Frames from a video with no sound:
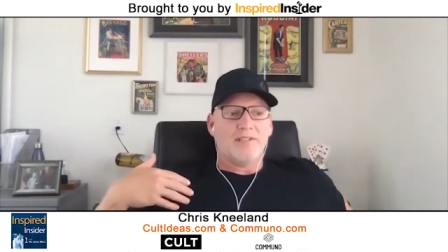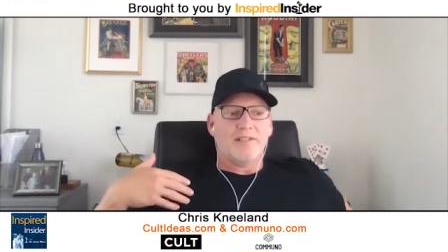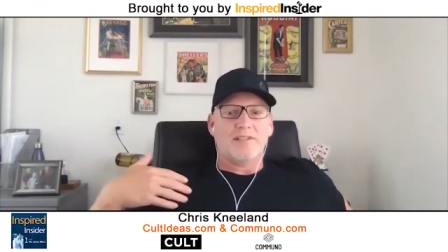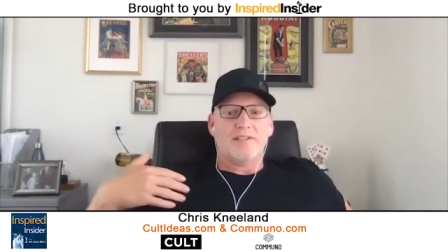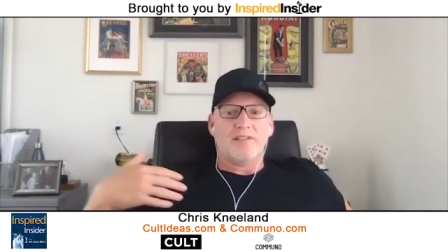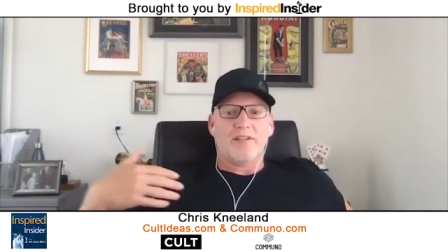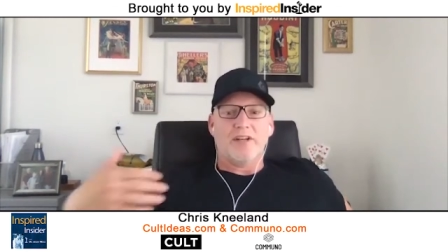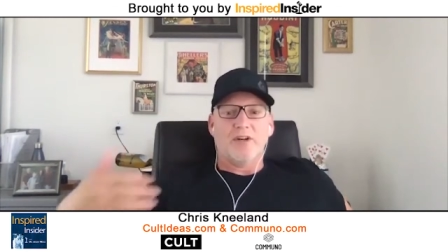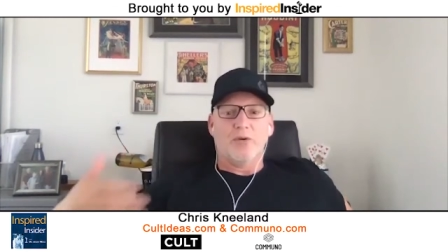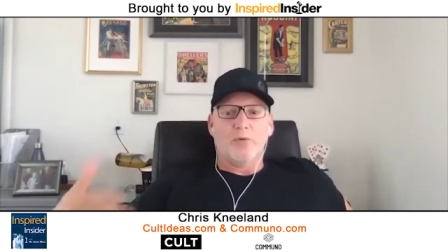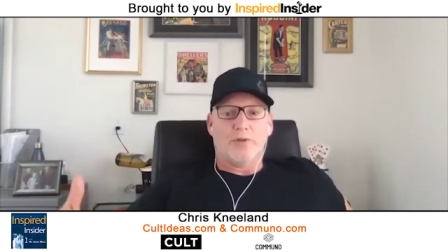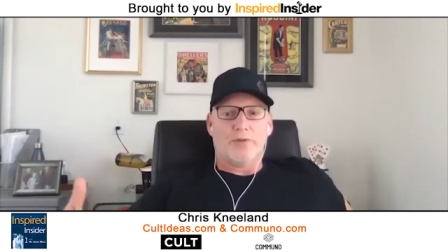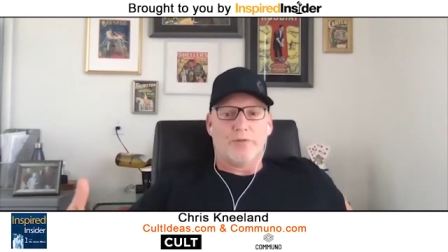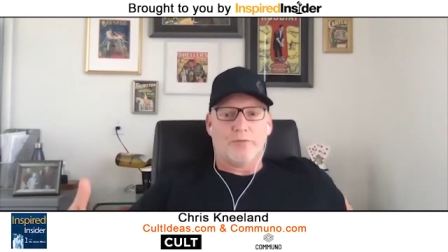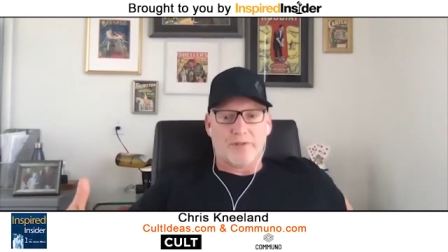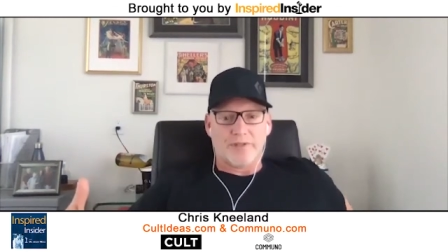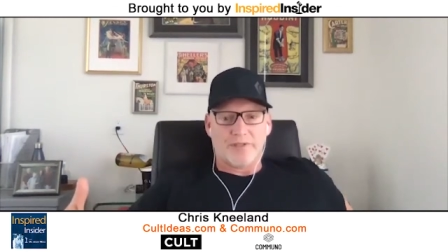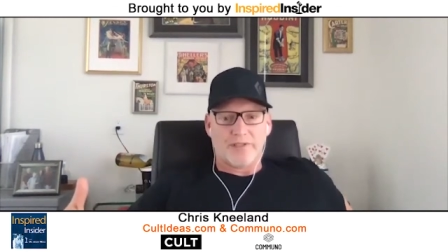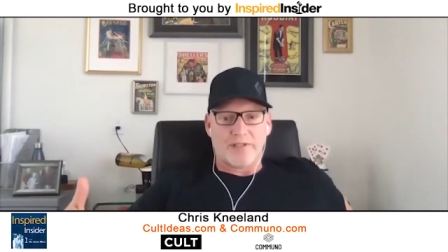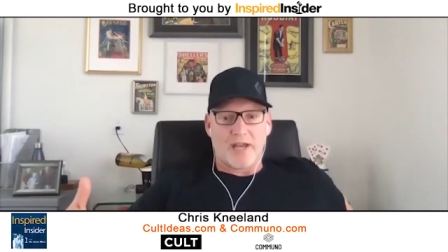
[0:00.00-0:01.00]
deal with
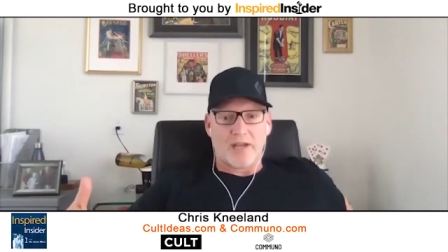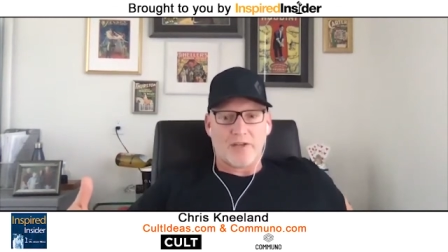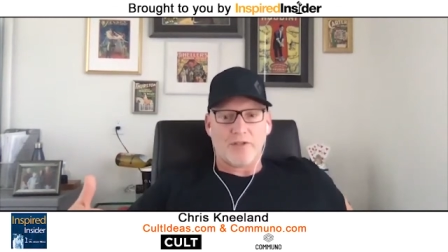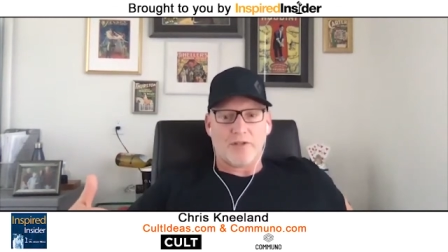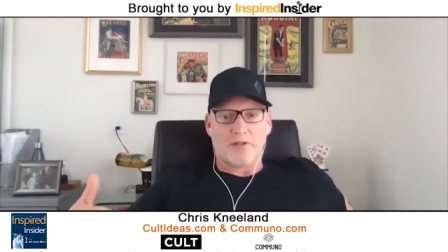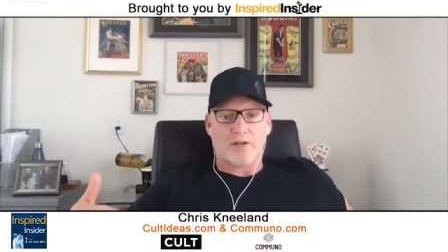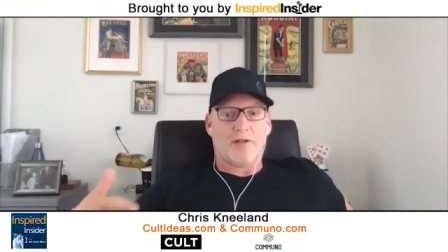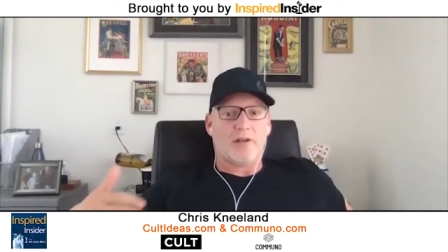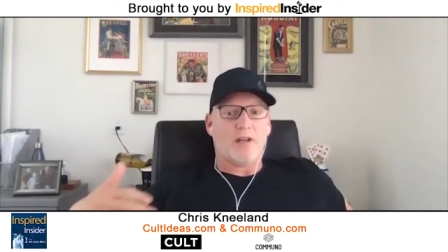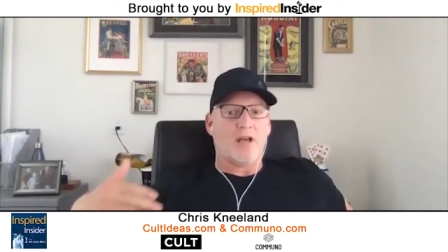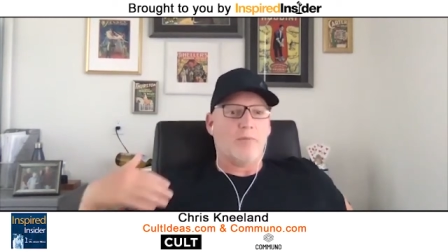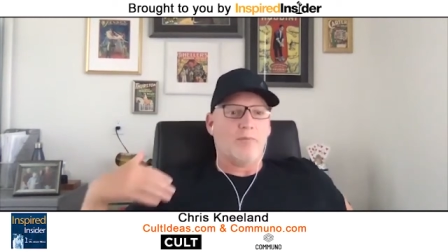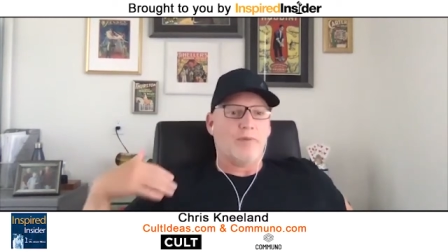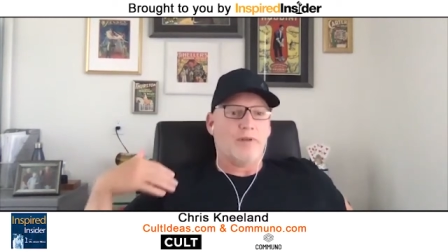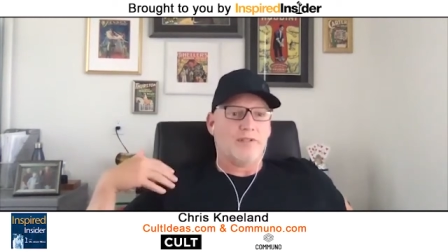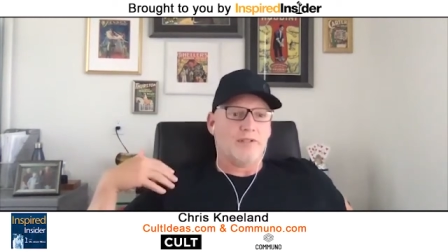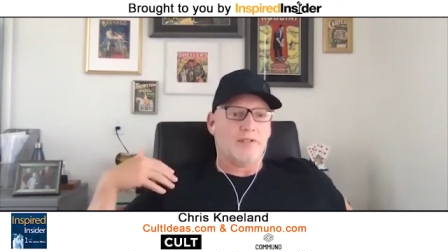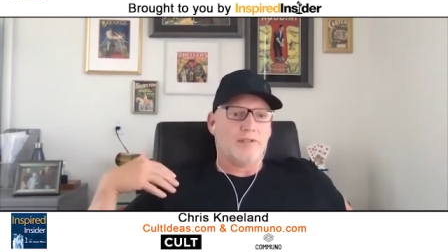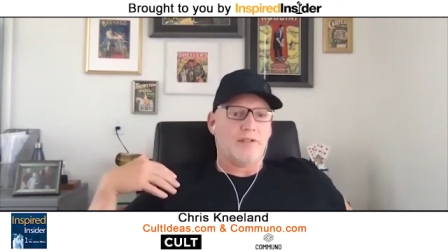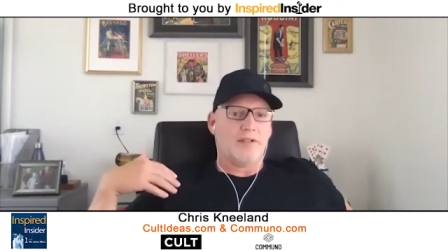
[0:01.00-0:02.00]
recession and how
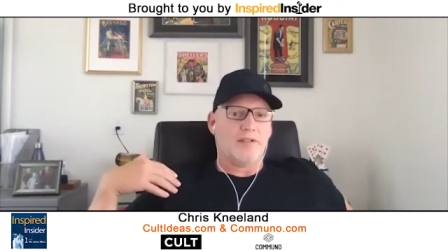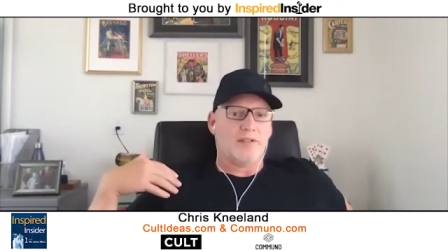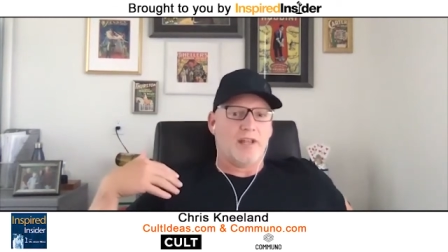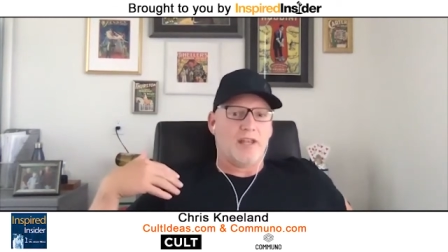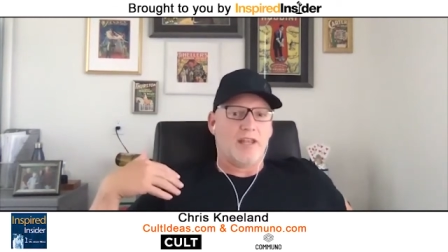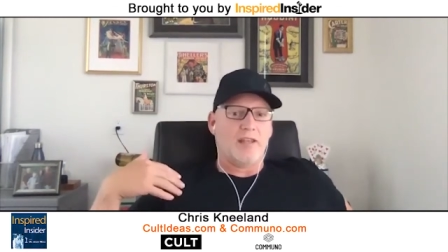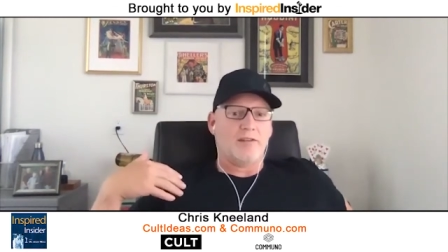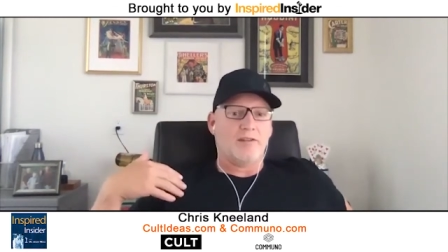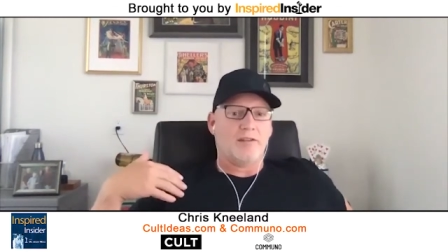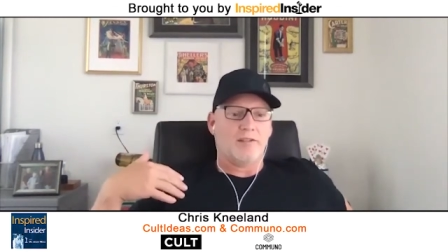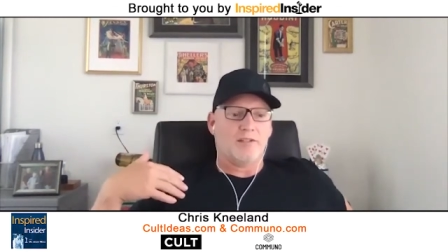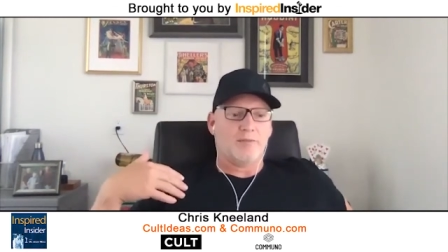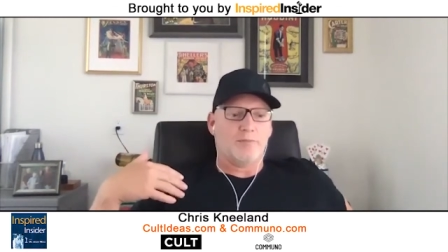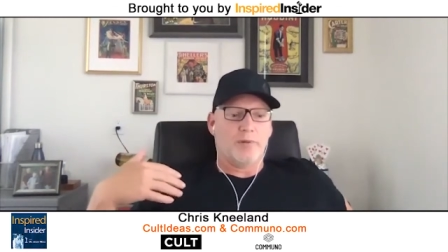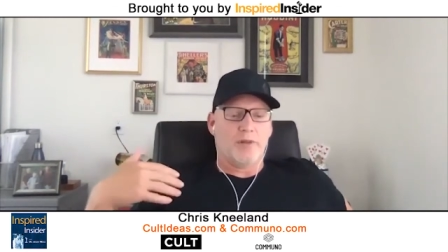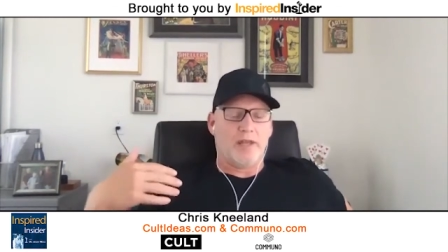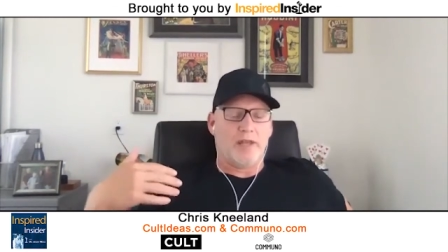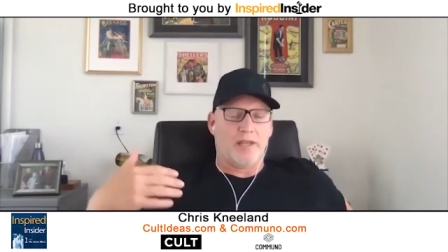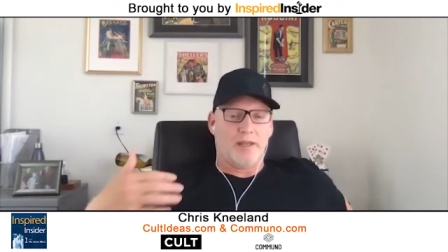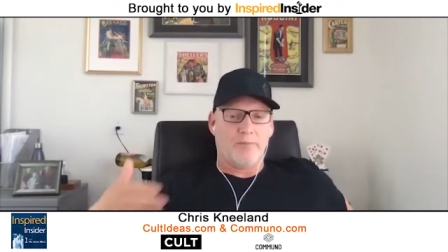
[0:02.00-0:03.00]
businesses
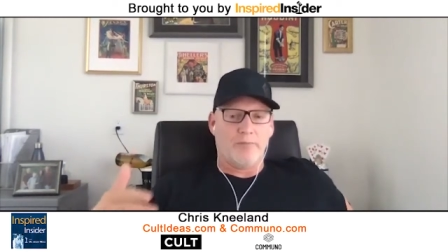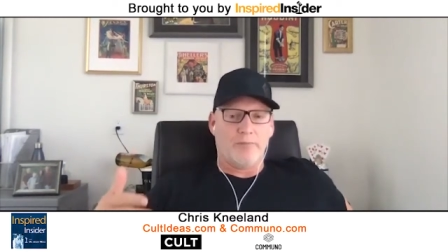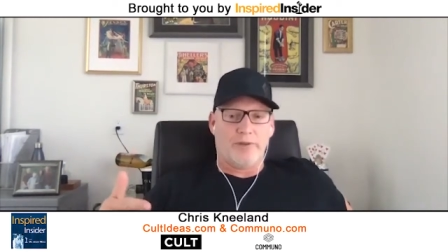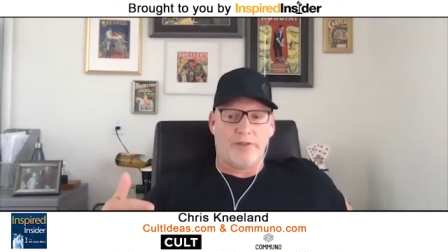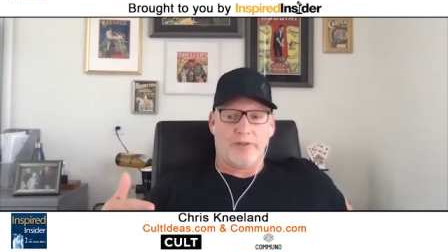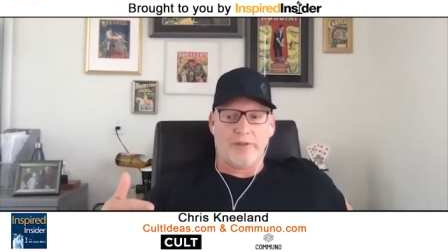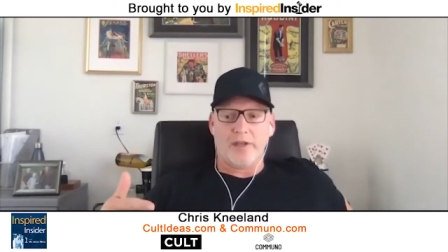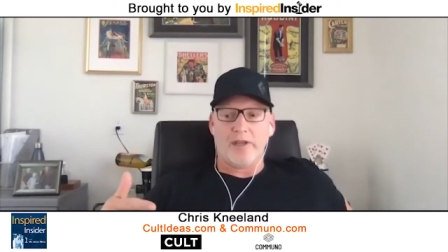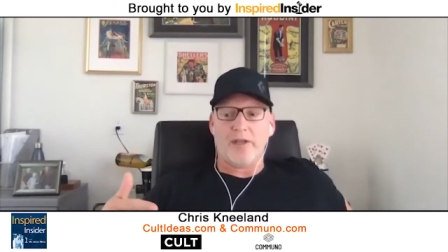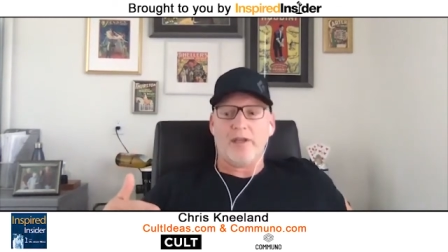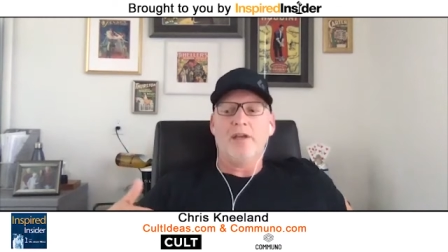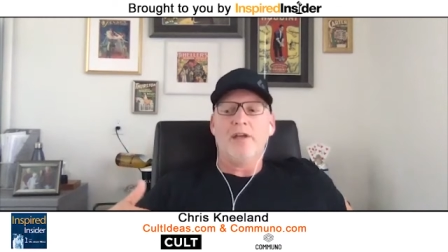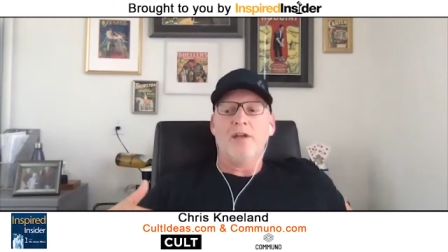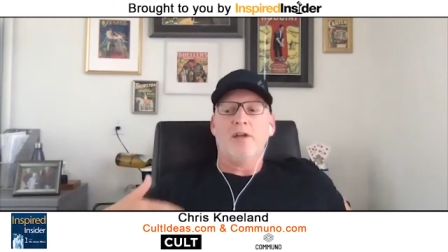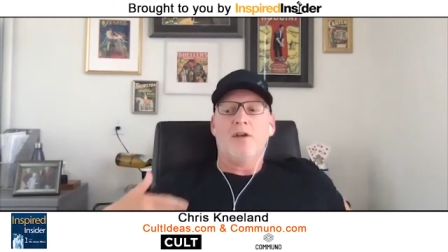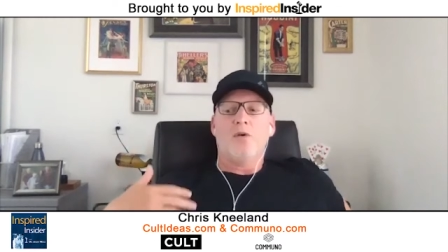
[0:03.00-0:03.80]
display empathy